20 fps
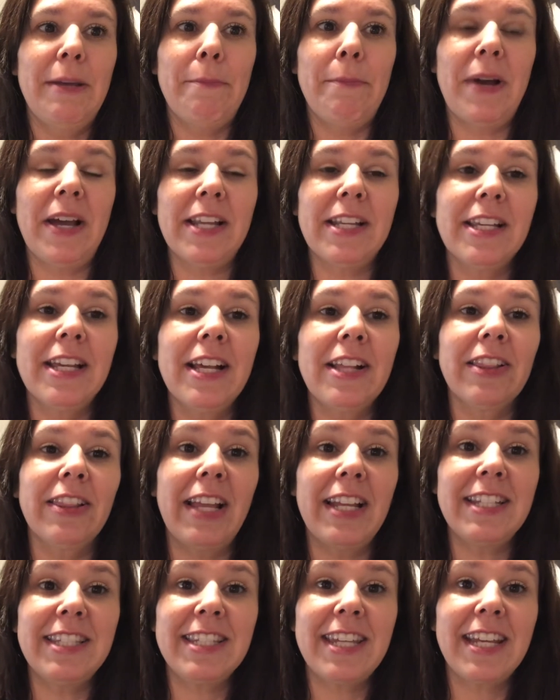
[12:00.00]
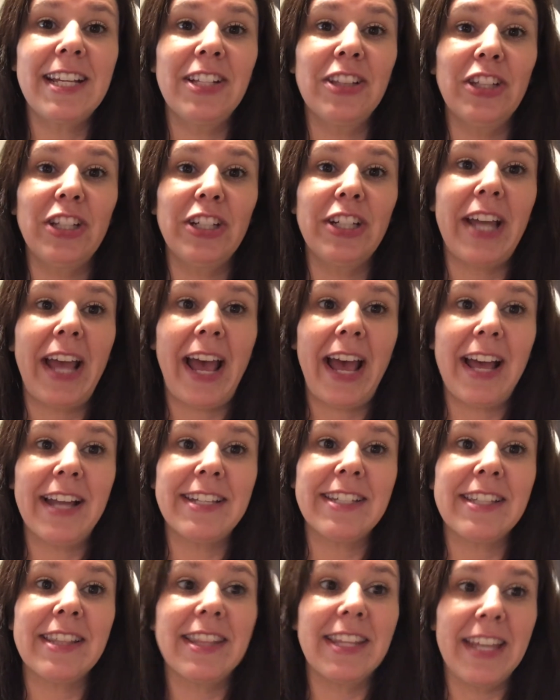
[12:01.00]
But let's take a look
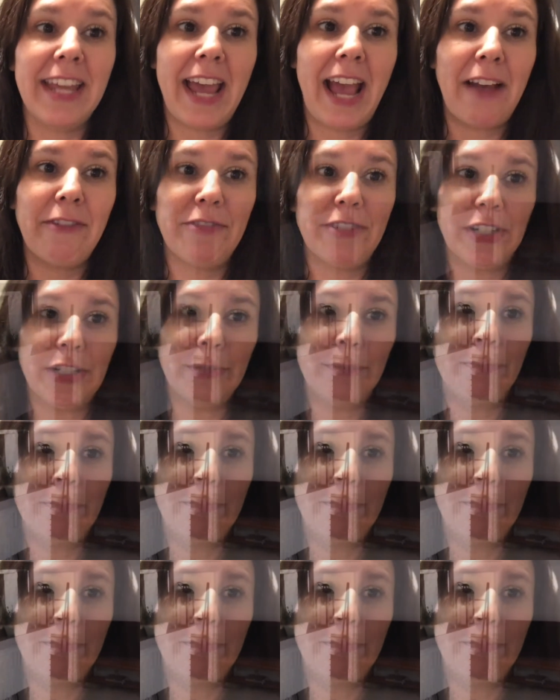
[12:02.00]
at the after.